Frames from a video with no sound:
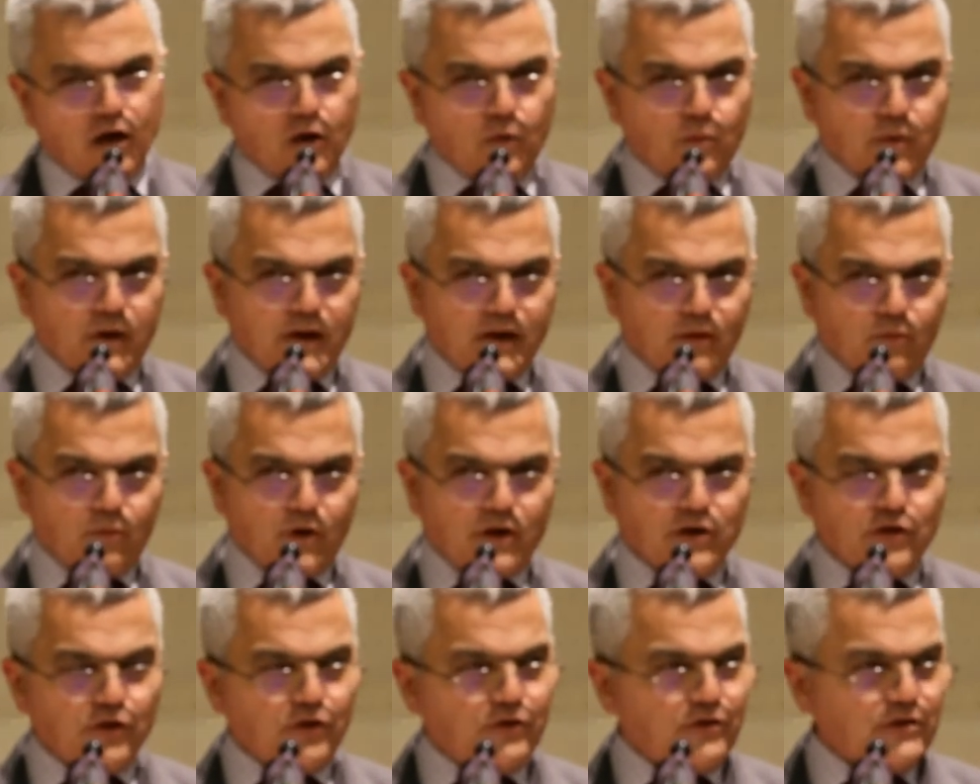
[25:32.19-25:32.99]

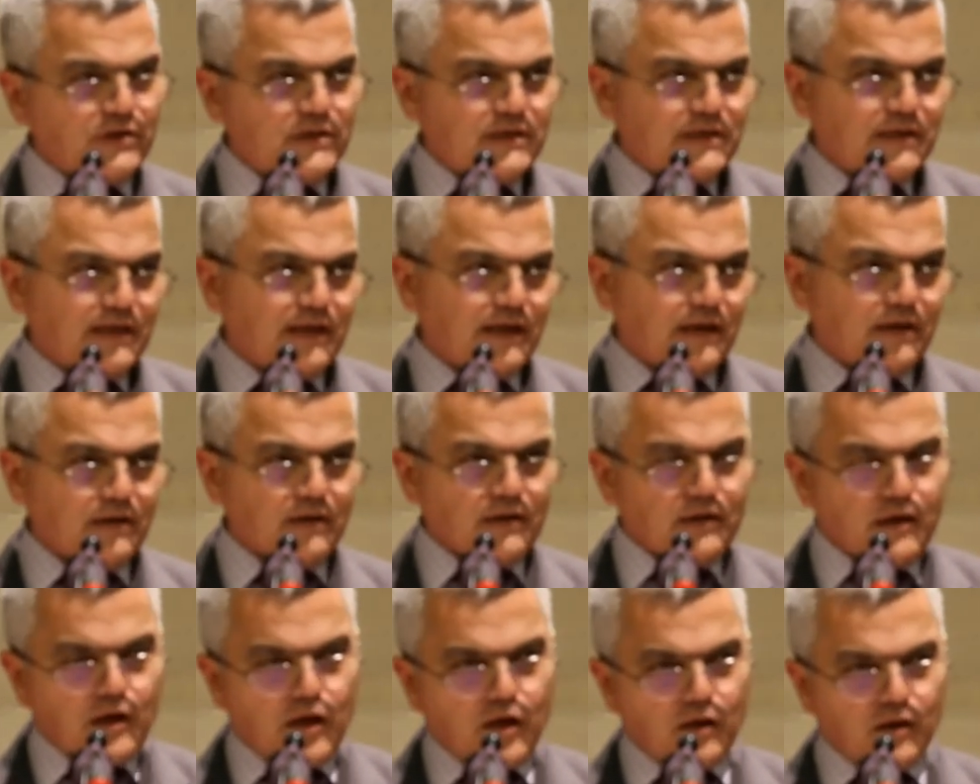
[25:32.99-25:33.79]
where you could
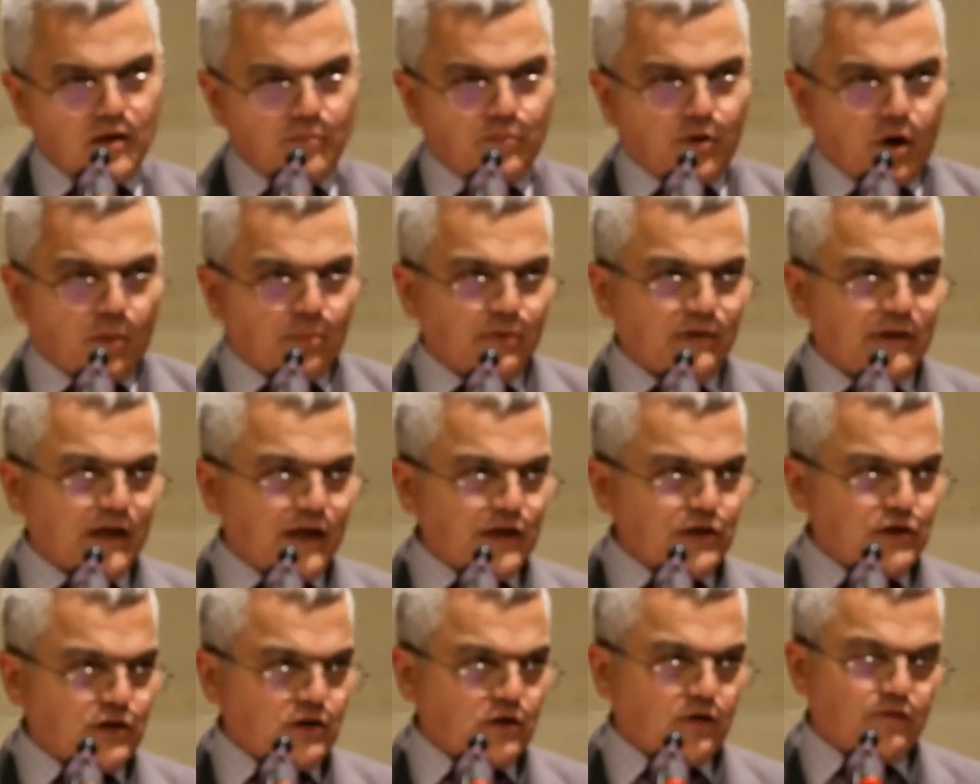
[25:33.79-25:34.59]
see the
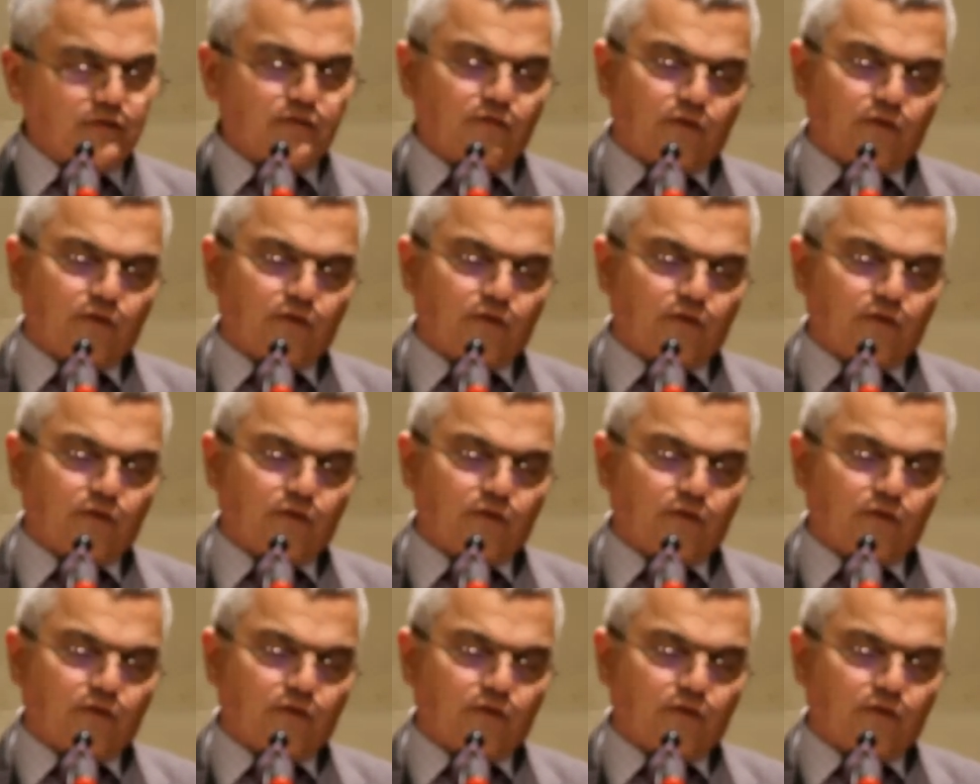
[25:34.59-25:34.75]
population of,